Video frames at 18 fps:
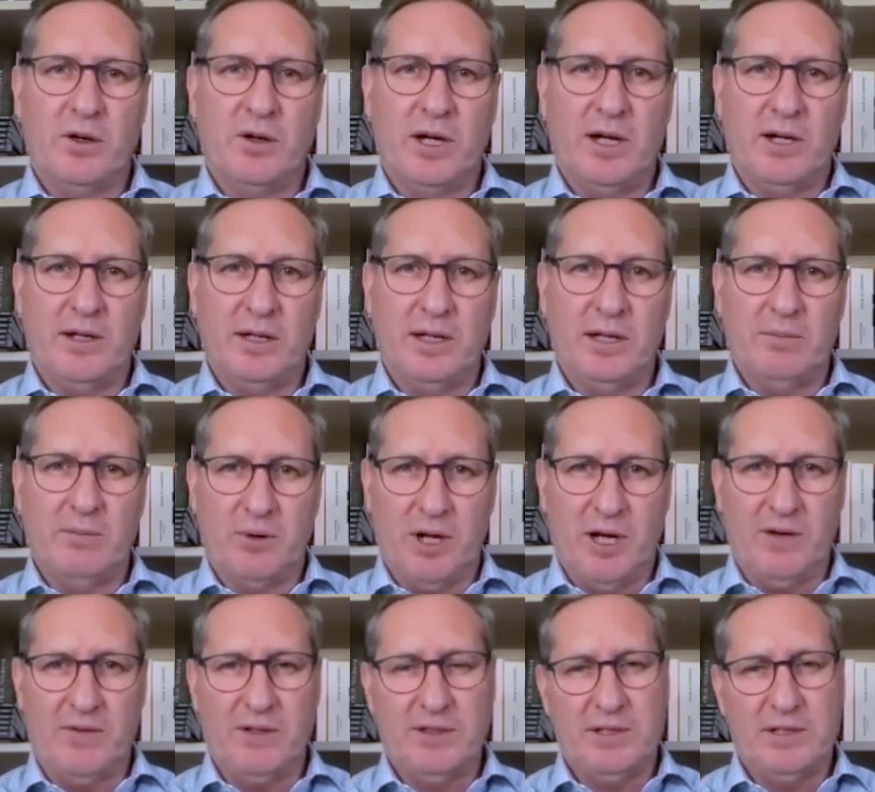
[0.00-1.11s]
crowd in
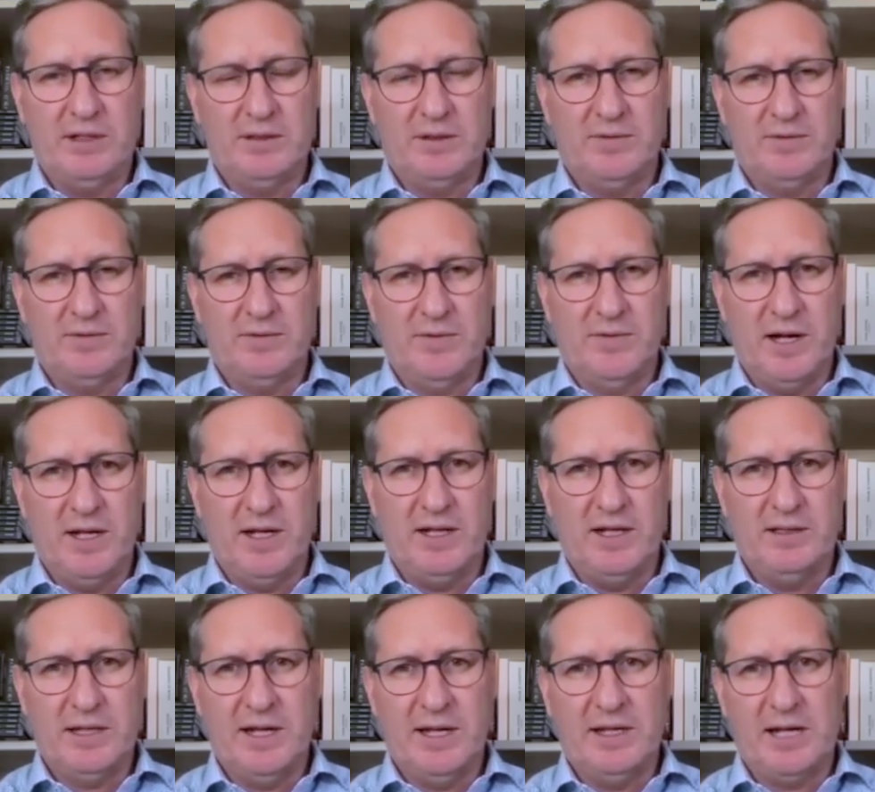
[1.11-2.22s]
private sector
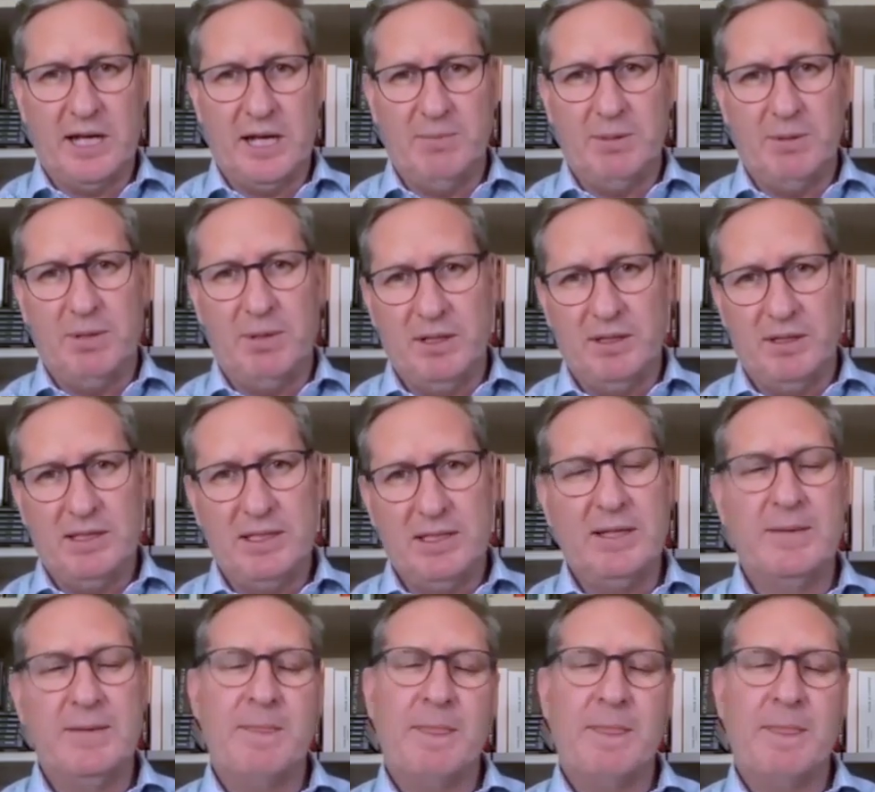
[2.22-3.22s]
finance and capability